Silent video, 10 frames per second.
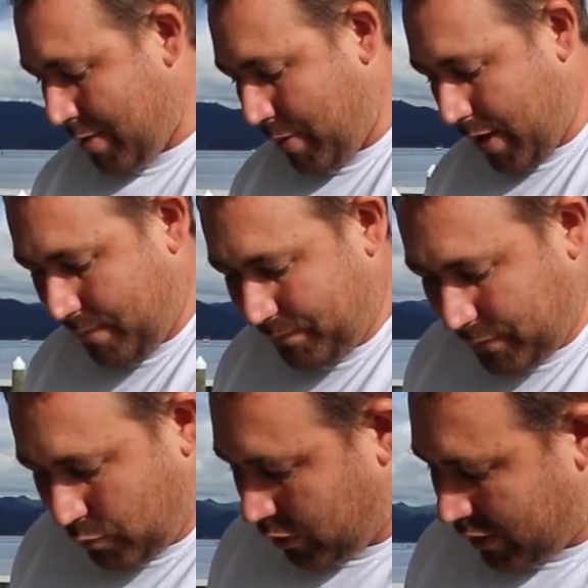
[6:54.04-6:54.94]
But
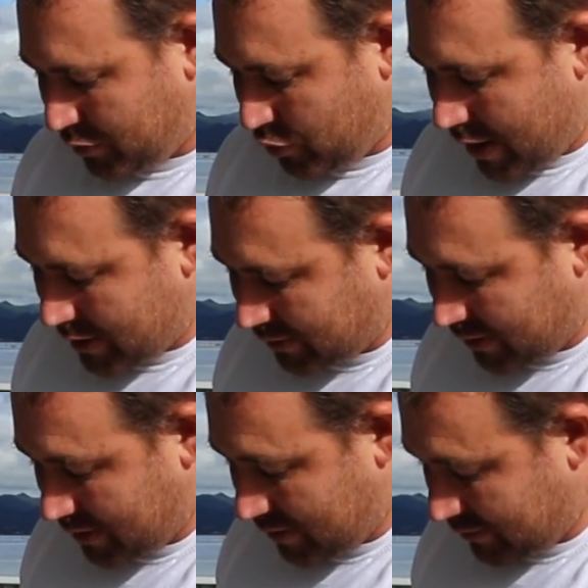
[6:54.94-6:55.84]
we're going to do that
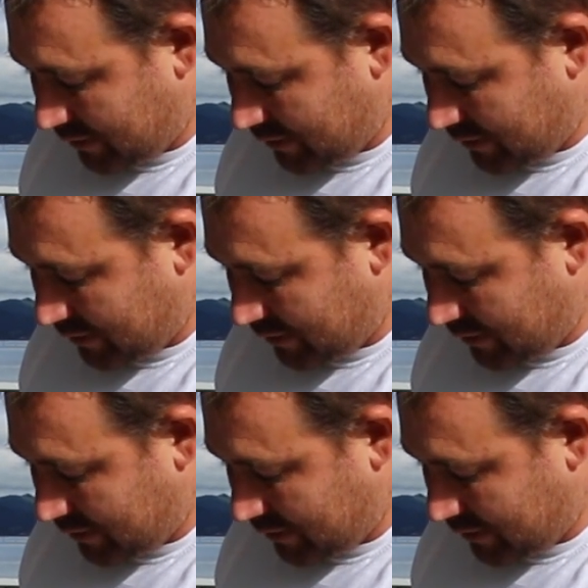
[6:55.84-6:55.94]
to